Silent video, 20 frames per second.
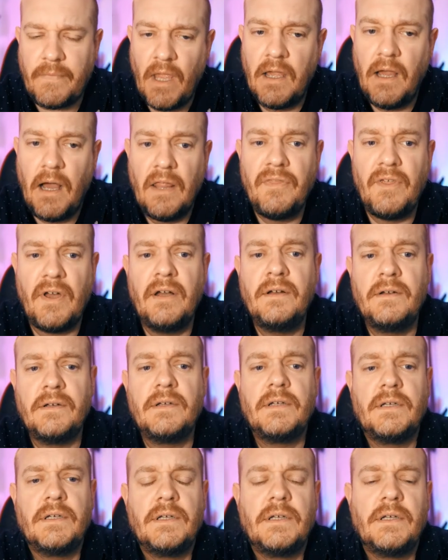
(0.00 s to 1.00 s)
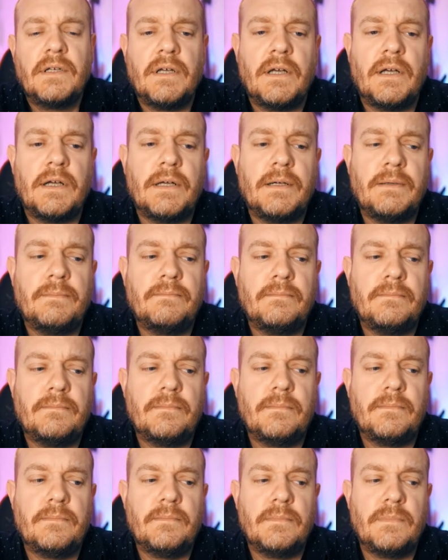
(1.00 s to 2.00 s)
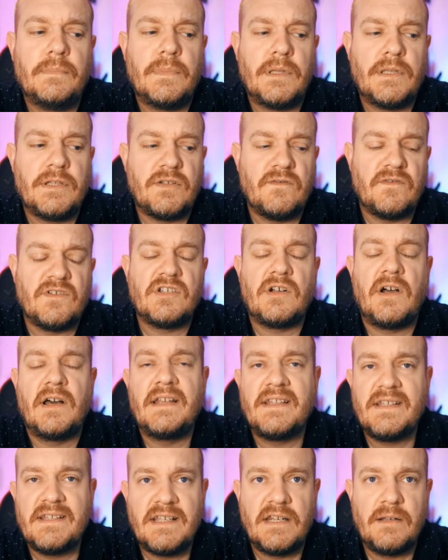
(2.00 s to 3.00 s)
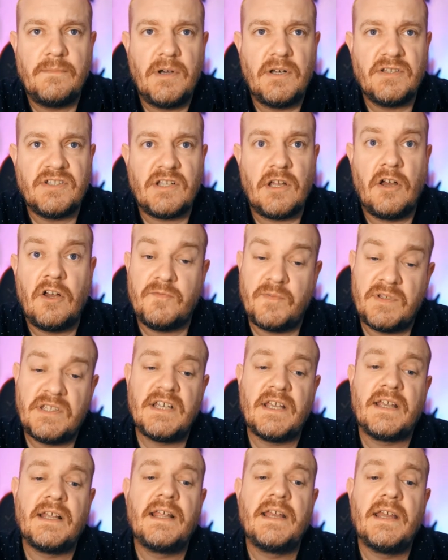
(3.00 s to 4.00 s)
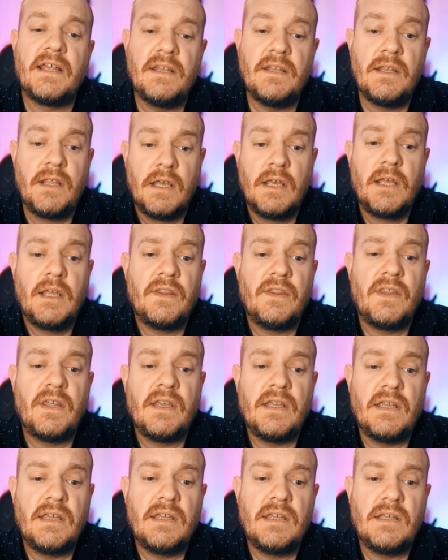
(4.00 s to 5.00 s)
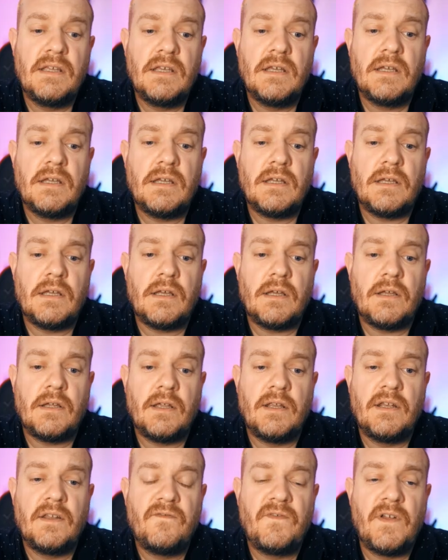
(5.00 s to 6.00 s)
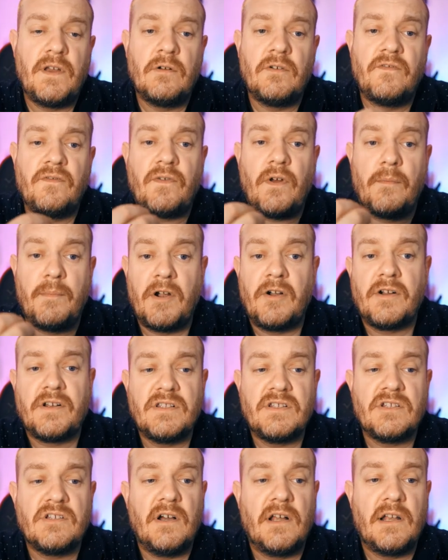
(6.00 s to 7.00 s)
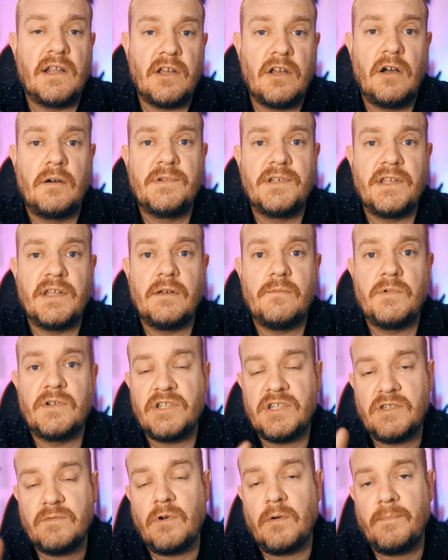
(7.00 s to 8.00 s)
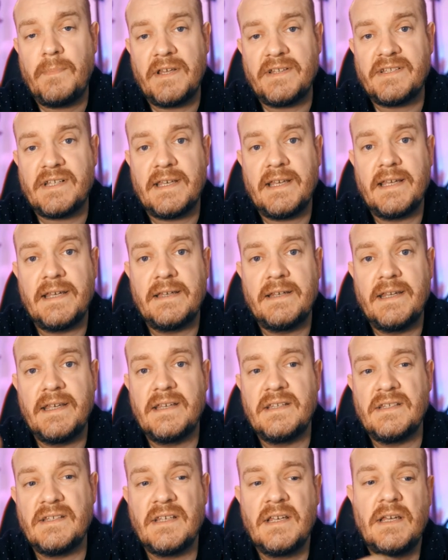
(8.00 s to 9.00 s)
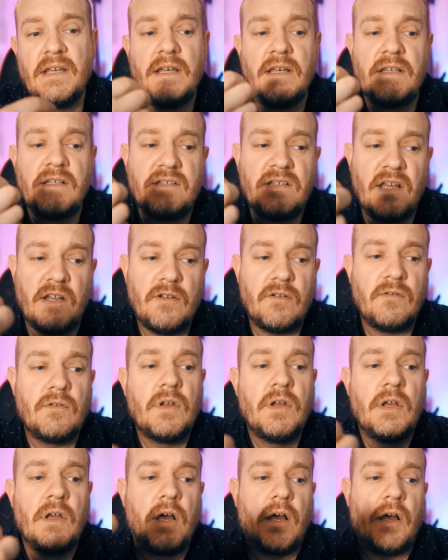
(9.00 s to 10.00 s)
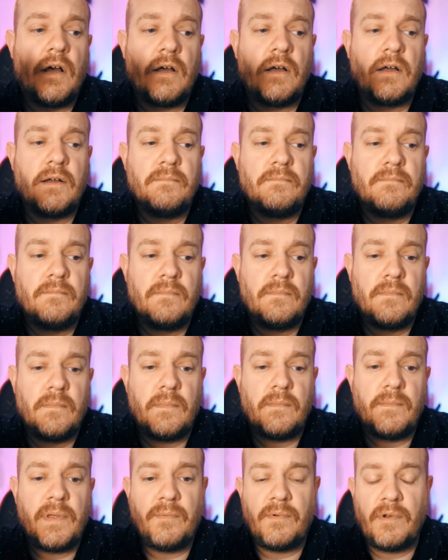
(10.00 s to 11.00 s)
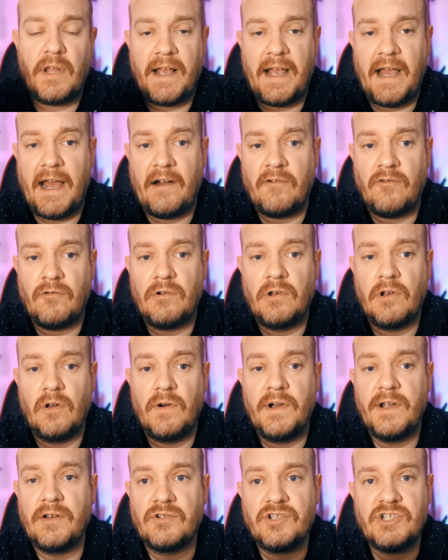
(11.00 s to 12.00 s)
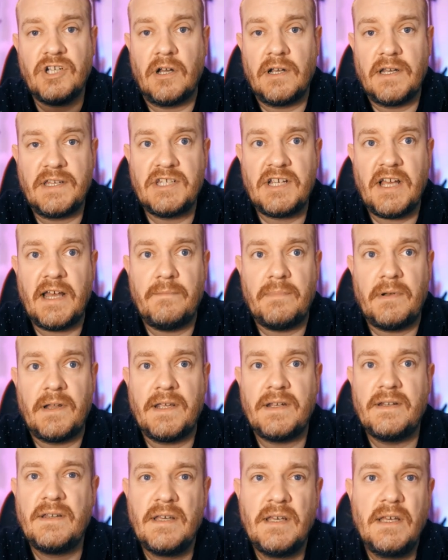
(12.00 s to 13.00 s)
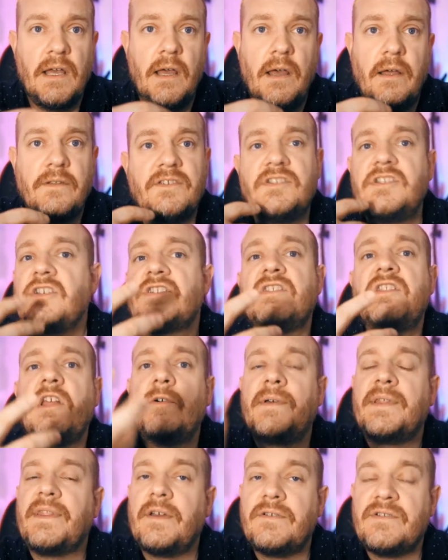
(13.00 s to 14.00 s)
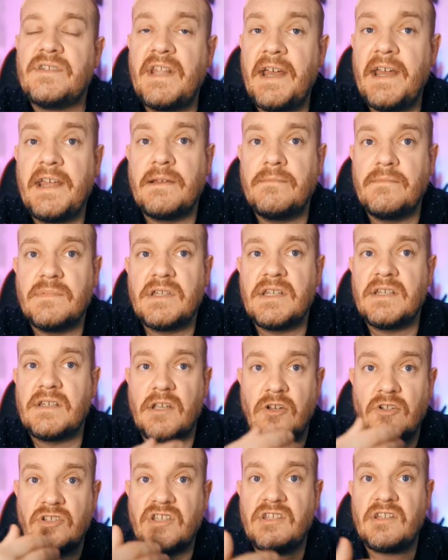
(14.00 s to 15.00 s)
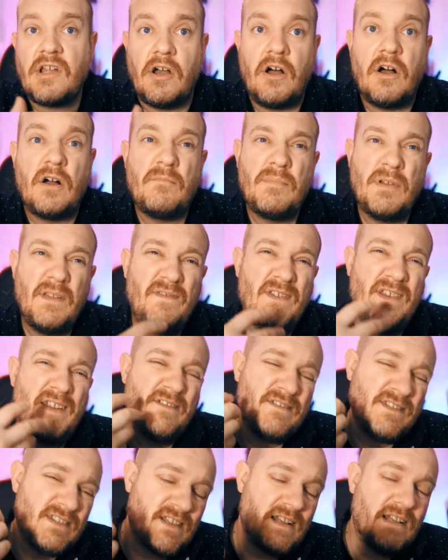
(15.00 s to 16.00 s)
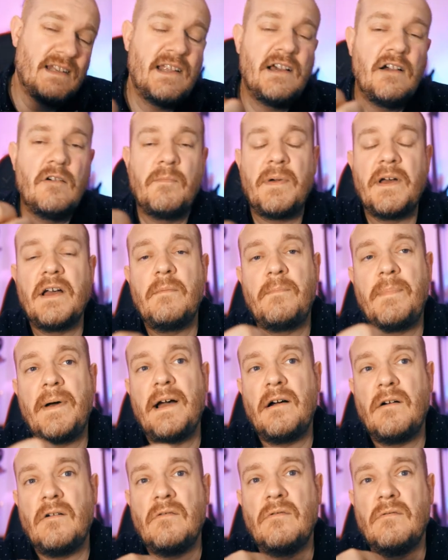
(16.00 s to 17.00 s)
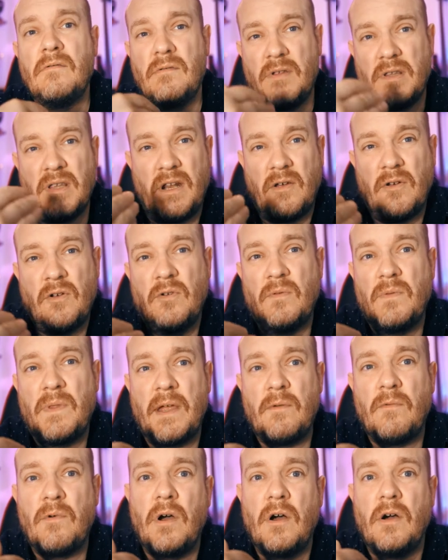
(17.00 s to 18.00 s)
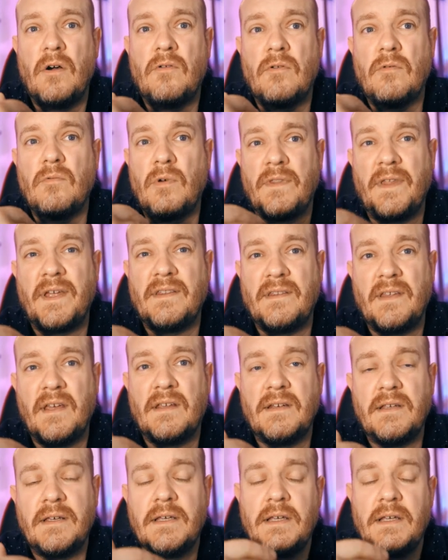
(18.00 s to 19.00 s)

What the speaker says: other sort of silent cinema stars, particularly in the field of American silent comedy, which is what Buster Keaton is. So people like Harold Lloyd or Charlie Chaplin, just knowing those names is a good start. But if you know just a little bit about who they were or what they did,